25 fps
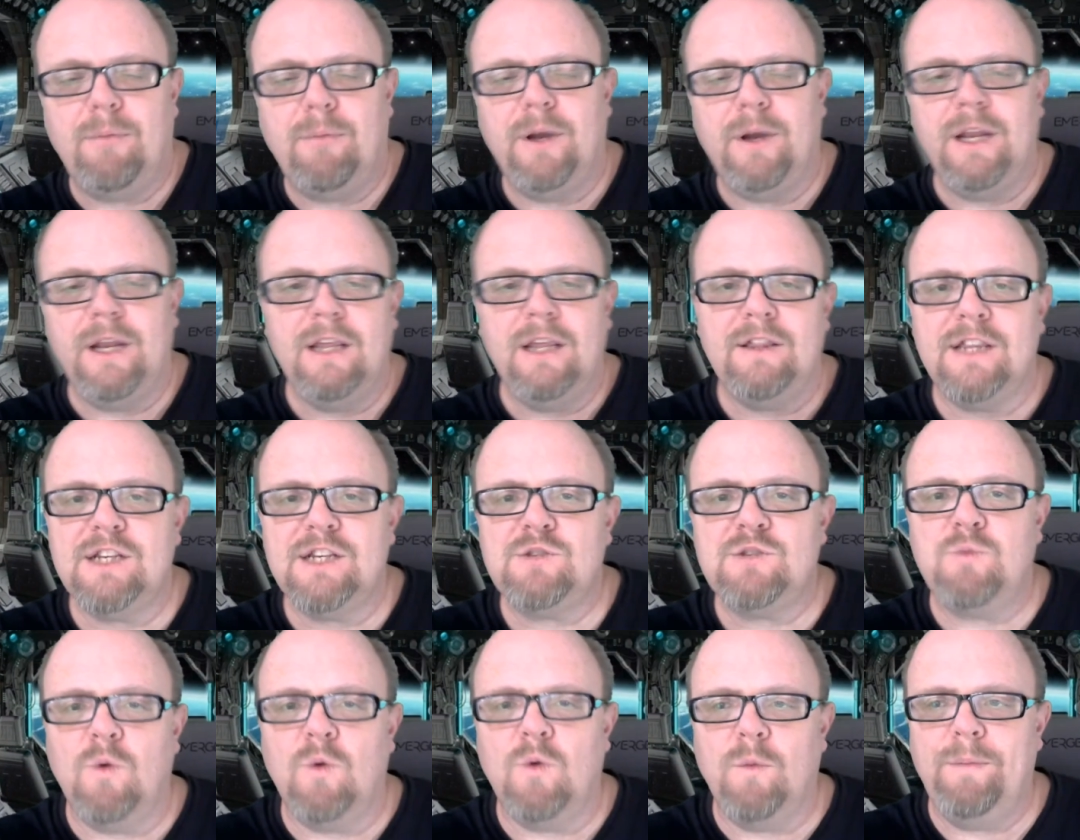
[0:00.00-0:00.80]
But
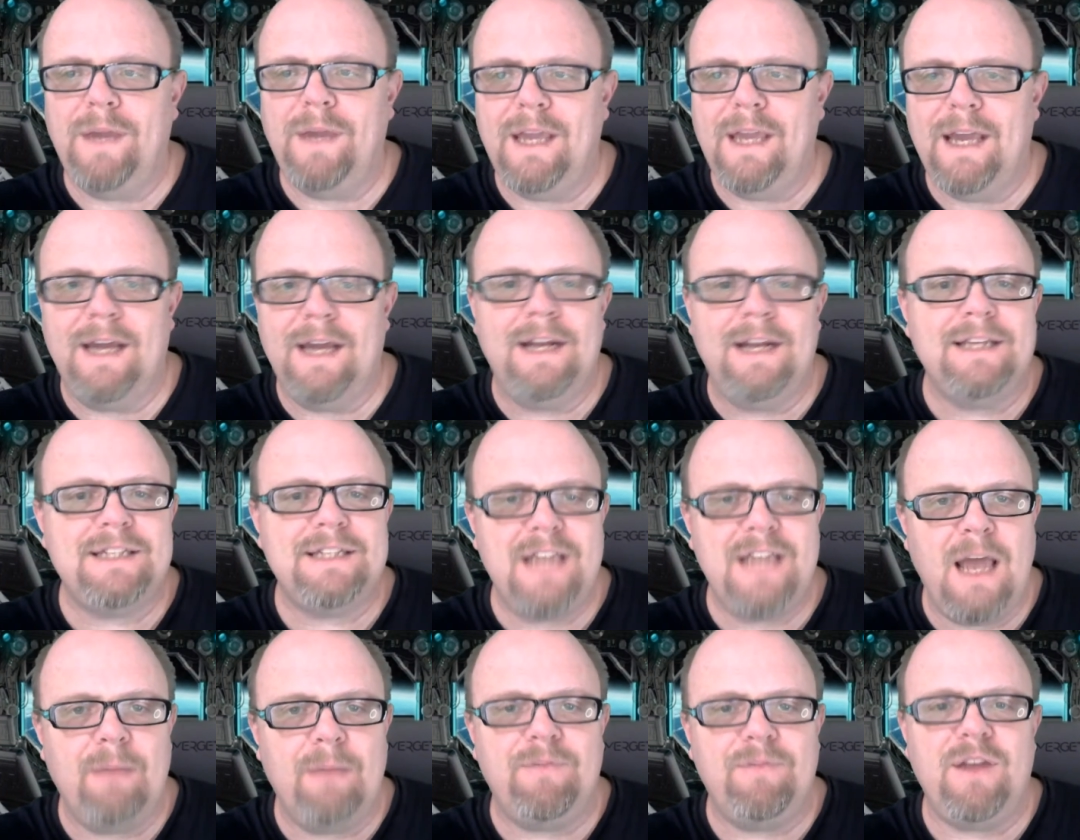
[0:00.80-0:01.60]
this will be an
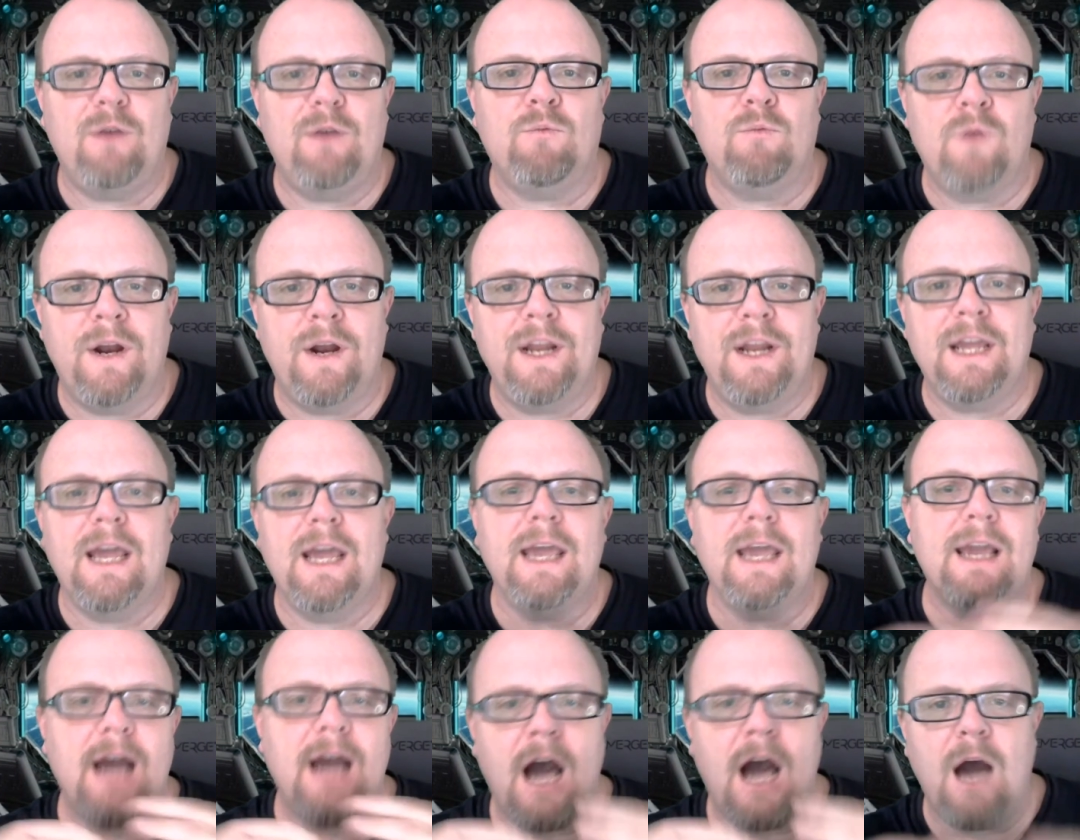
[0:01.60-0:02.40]
attempt at running
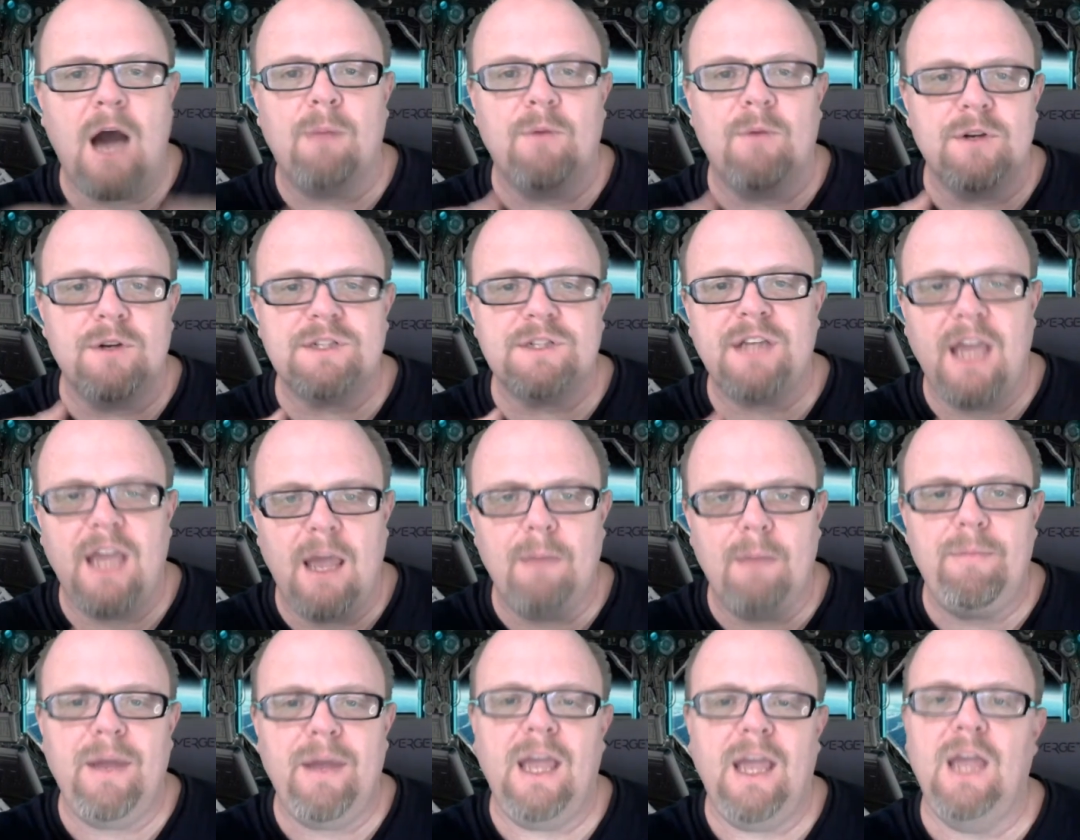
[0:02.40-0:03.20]
a commerce
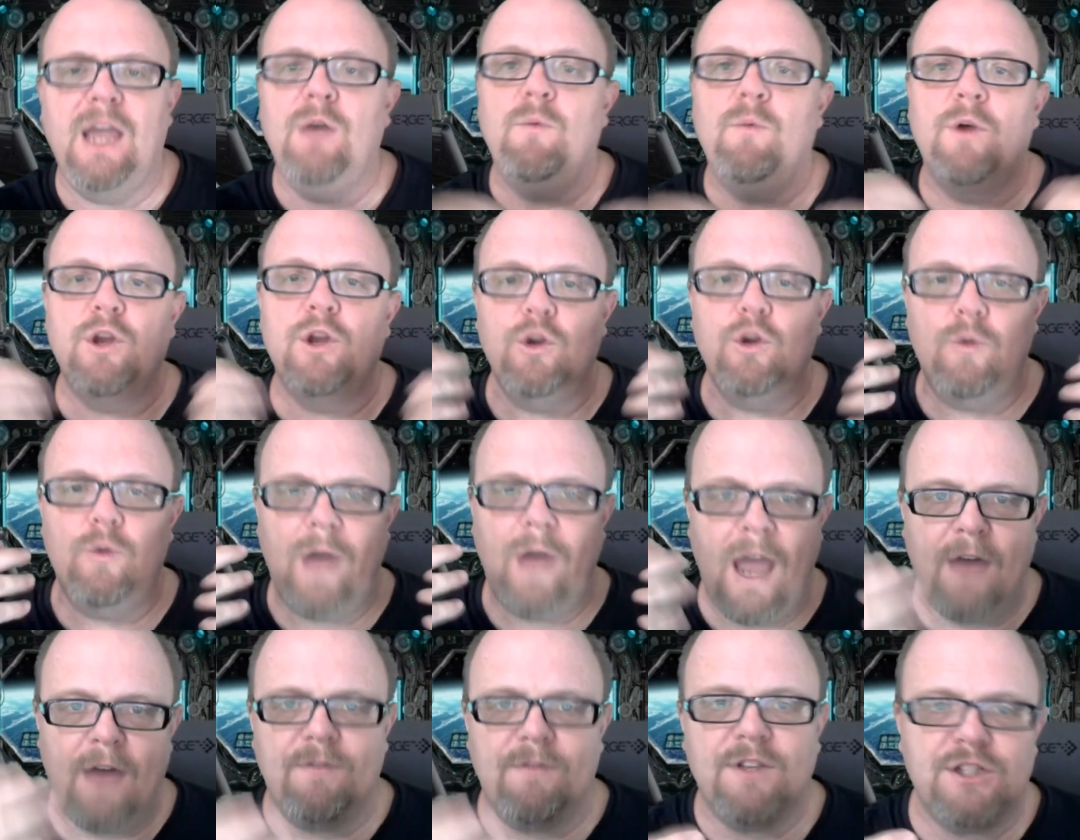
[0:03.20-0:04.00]
campaign where you
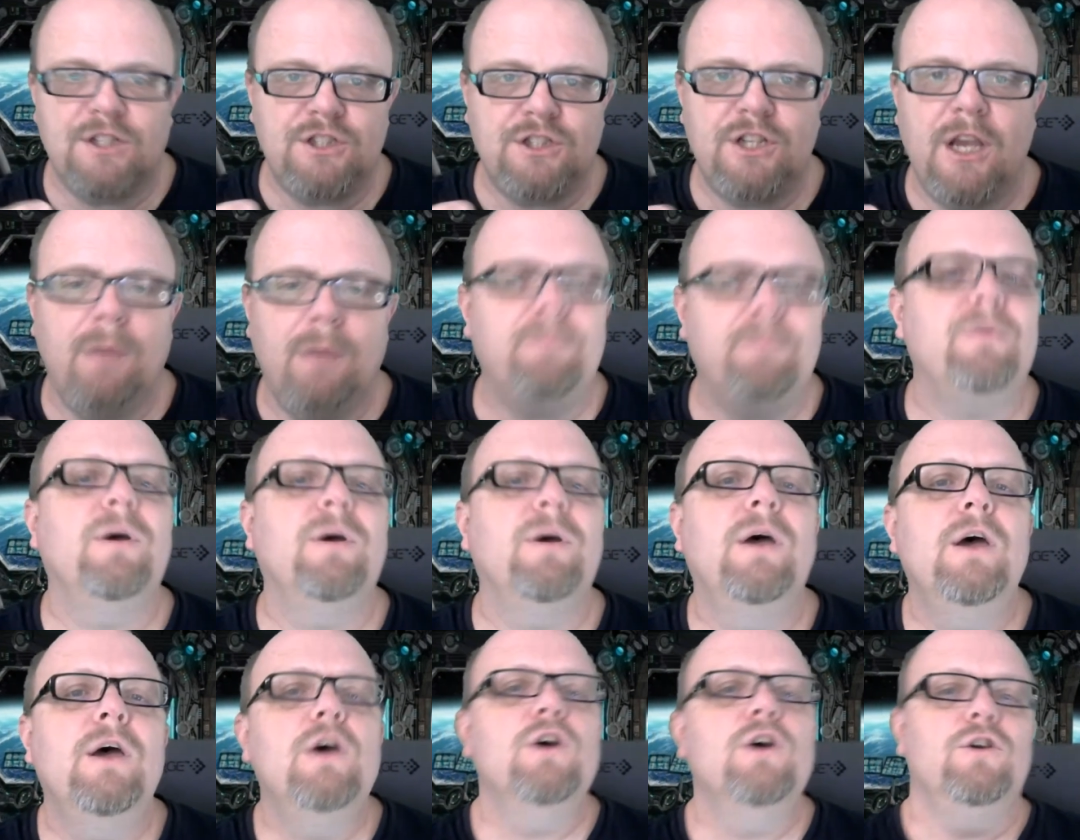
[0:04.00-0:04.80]
have the ship,
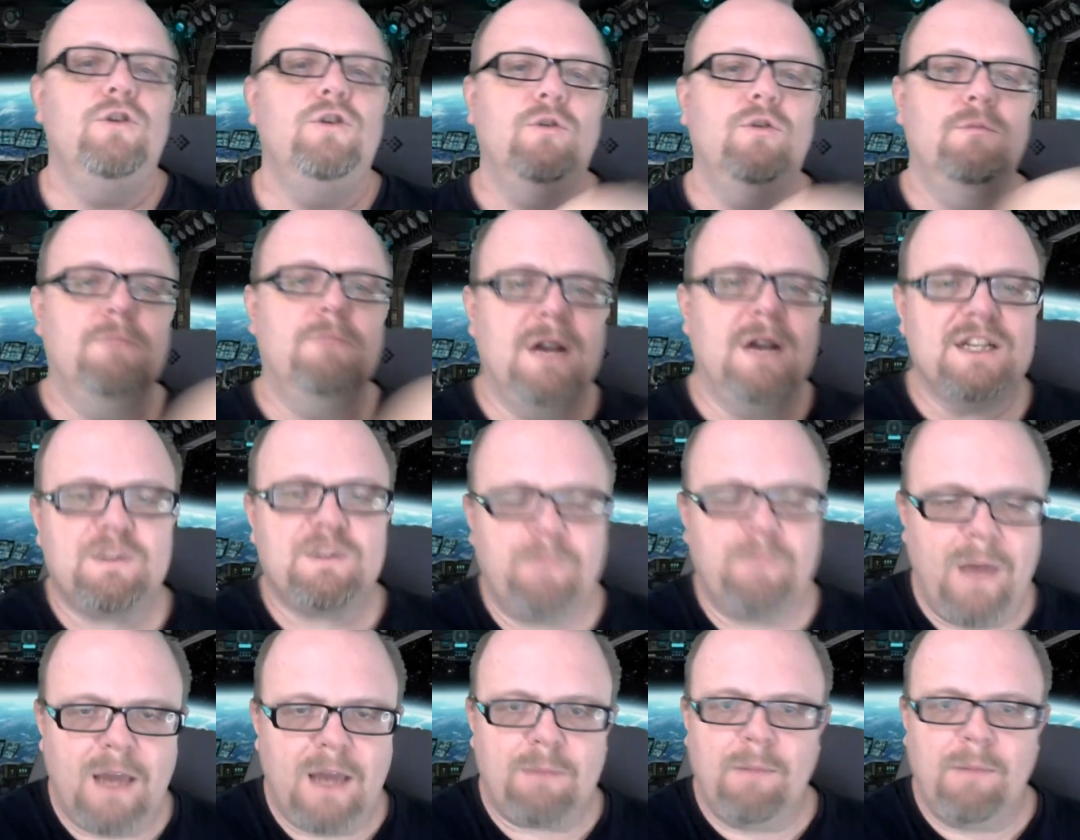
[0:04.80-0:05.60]
you must
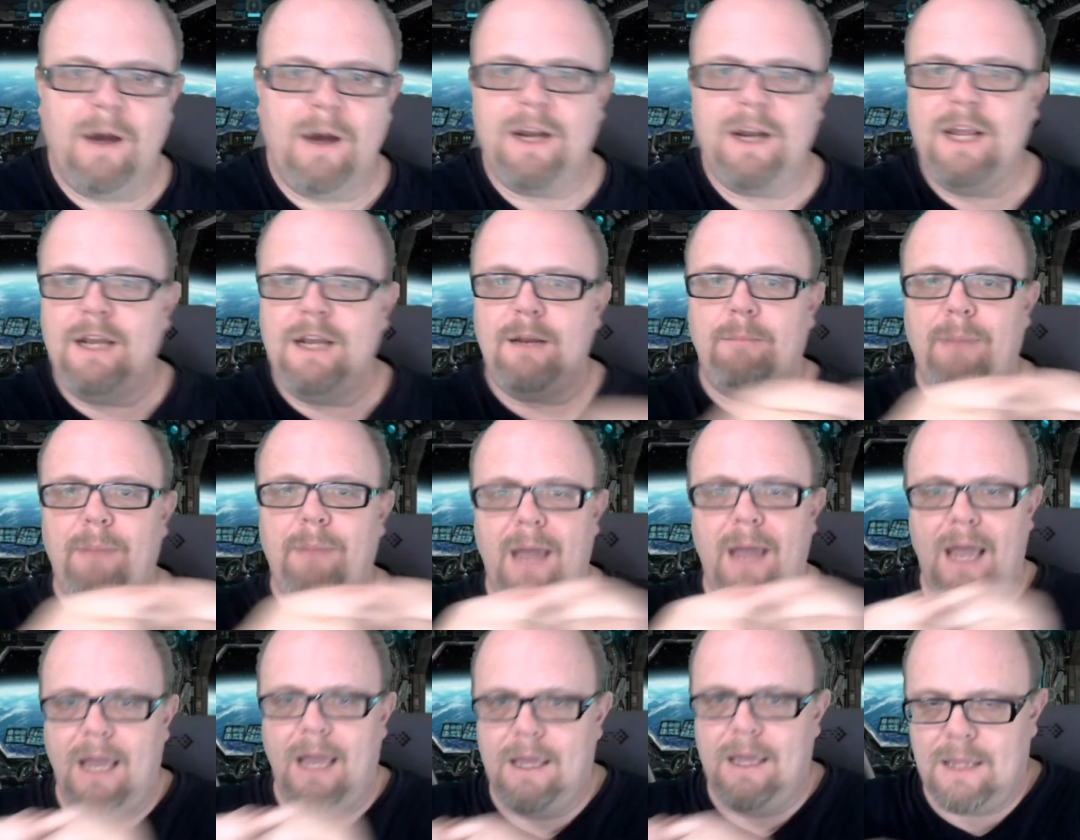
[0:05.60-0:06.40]
make money to
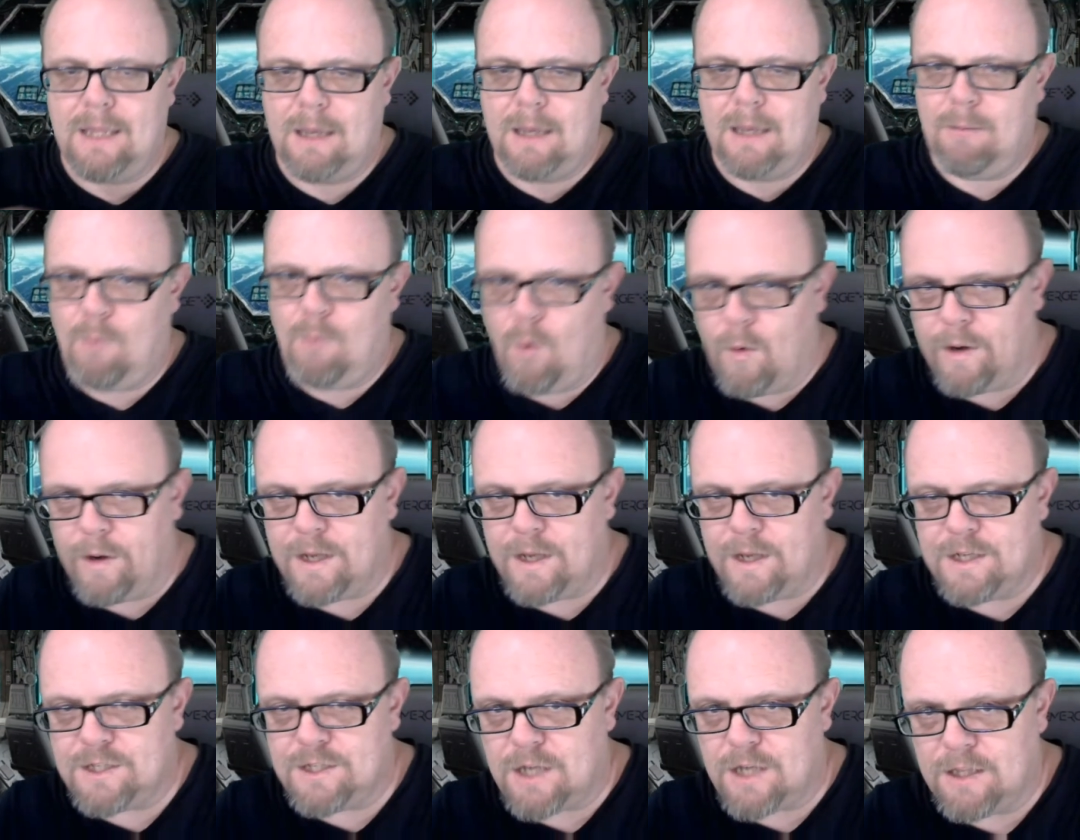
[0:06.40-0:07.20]
pay the
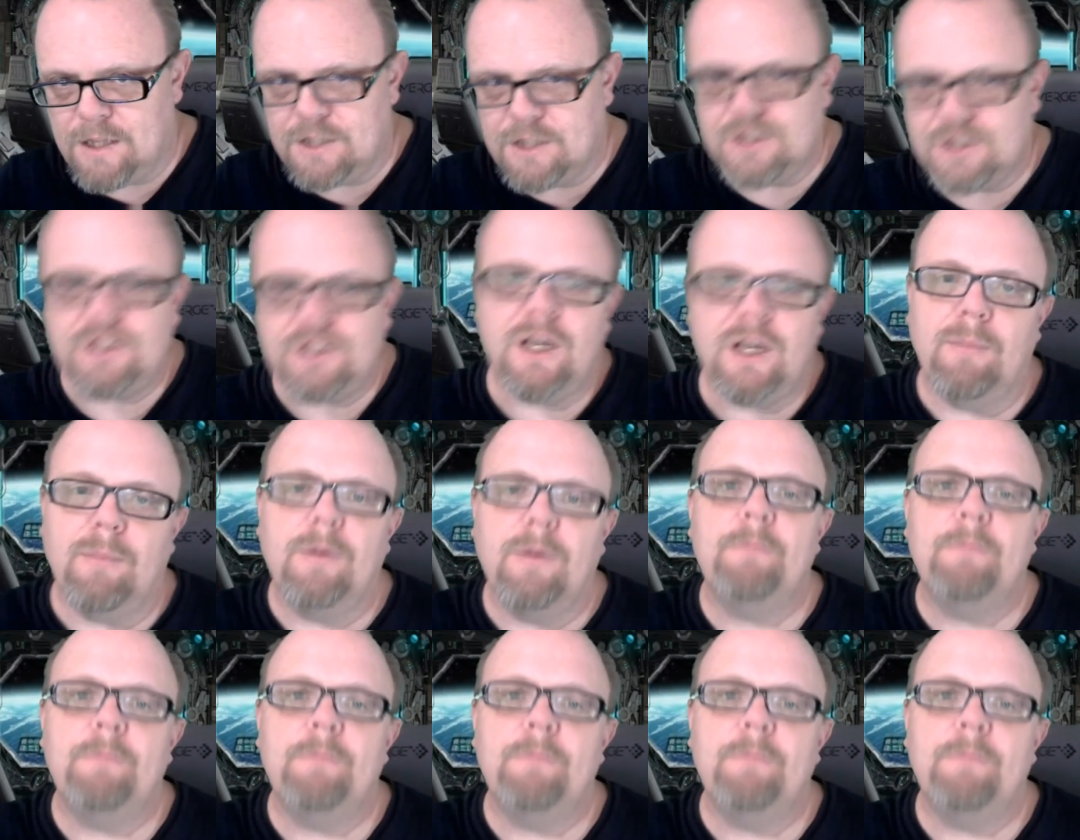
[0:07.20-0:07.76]
mortgage on the ship.